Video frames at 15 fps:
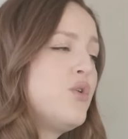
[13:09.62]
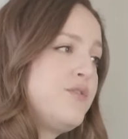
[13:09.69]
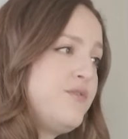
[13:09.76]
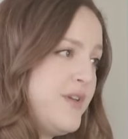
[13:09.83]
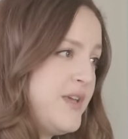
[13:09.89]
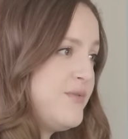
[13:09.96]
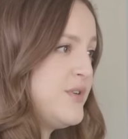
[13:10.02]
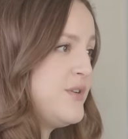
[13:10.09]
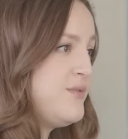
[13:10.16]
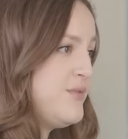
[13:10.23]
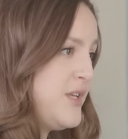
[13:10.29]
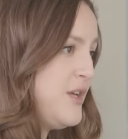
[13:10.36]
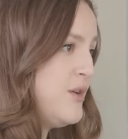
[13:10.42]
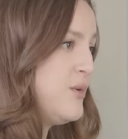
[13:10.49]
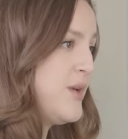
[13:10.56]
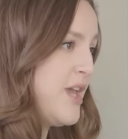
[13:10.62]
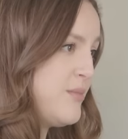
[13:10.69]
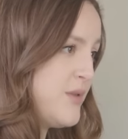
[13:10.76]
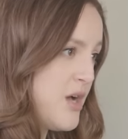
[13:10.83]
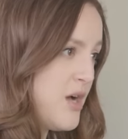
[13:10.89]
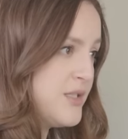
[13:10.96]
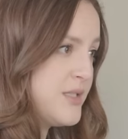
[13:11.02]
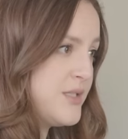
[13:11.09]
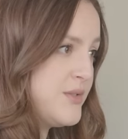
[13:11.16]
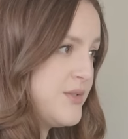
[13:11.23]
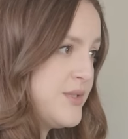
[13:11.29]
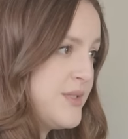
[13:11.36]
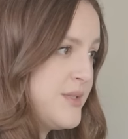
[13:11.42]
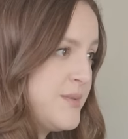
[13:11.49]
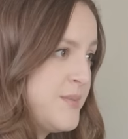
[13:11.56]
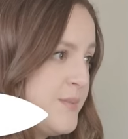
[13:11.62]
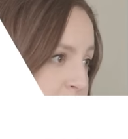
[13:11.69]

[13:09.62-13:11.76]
or favorite video game consoles.